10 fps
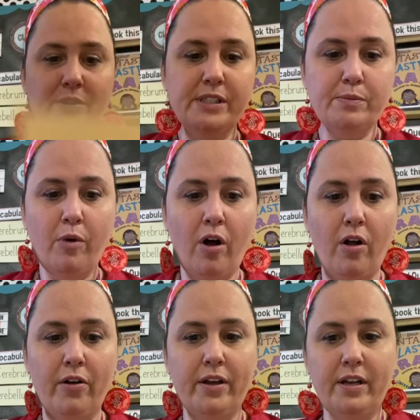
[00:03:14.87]
small
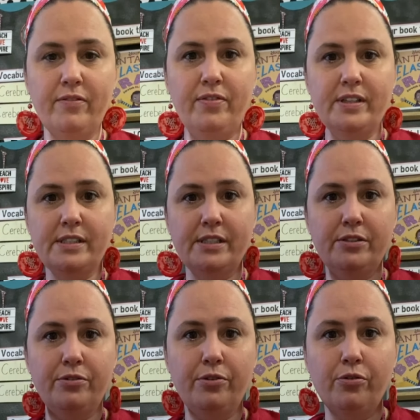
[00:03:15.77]
and it fits
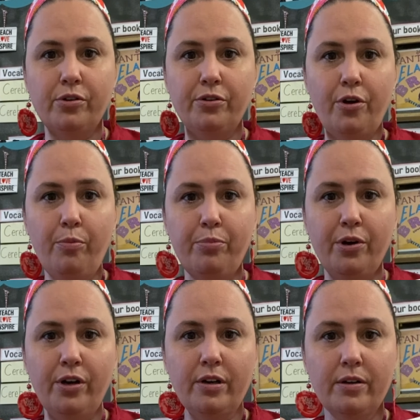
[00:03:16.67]
into your
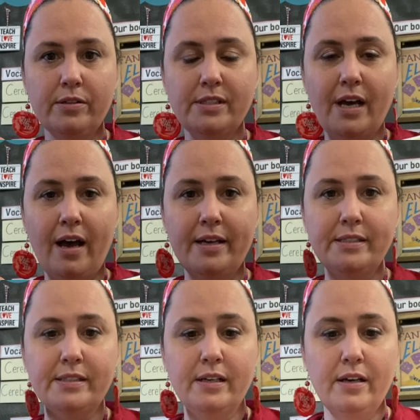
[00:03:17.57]
notebook
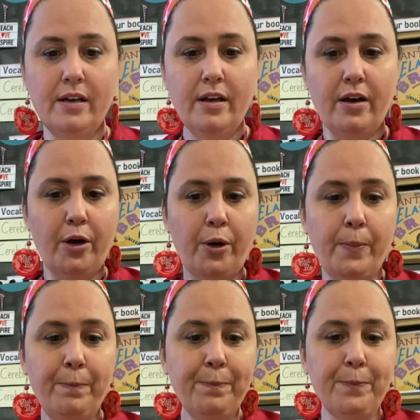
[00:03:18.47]
size,
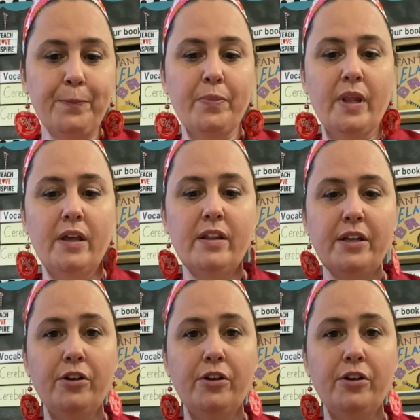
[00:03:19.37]
then you're